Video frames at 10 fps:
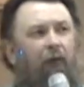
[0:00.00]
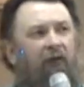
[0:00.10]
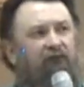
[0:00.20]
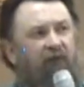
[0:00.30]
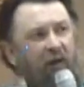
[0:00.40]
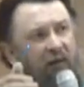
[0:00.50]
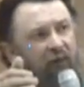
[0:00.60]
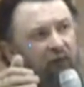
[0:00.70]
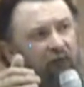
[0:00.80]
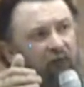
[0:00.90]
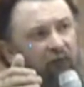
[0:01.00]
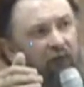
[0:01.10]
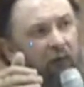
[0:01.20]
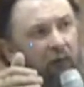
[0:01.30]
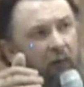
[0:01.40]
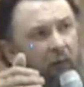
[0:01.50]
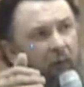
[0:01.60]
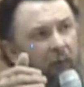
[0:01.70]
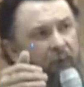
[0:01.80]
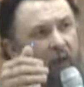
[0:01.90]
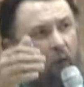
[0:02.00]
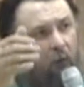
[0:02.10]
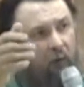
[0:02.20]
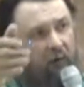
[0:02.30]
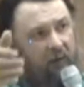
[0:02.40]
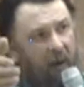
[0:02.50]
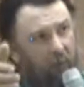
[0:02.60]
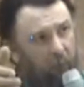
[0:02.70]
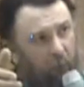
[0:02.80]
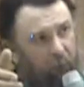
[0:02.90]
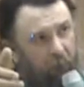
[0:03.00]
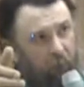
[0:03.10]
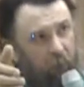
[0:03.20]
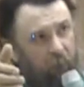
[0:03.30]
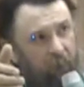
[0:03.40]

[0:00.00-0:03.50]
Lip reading: Only Jesus that we're accountable to